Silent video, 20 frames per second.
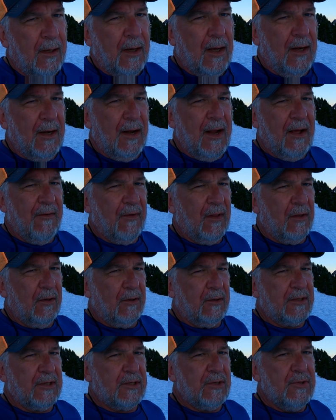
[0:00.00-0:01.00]
Gonna have a
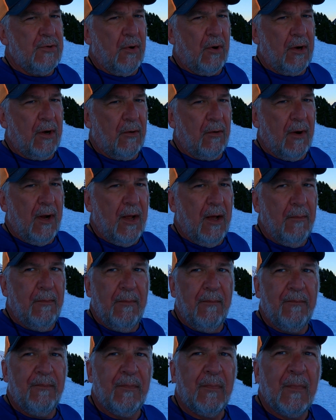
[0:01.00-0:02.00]
little snort of
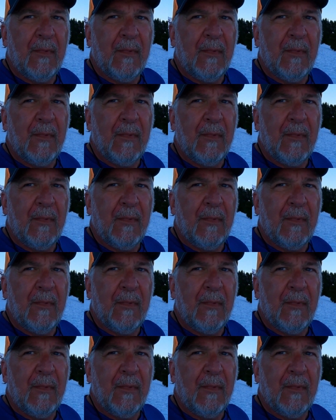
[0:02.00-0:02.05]
rum.